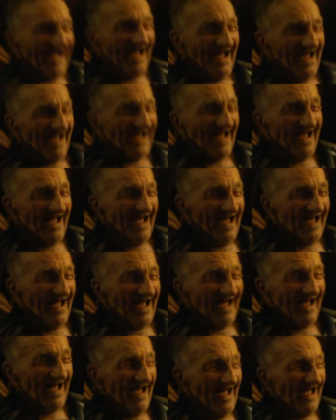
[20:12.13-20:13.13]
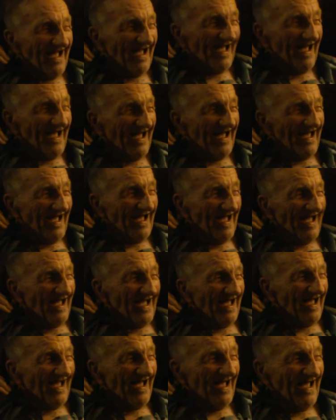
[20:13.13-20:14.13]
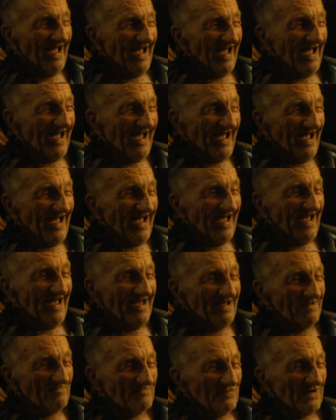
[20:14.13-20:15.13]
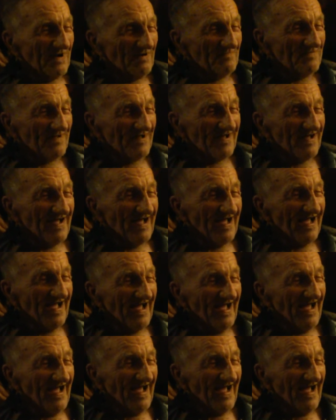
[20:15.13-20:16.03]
Kennedy was shot? Do you remember what you were doing?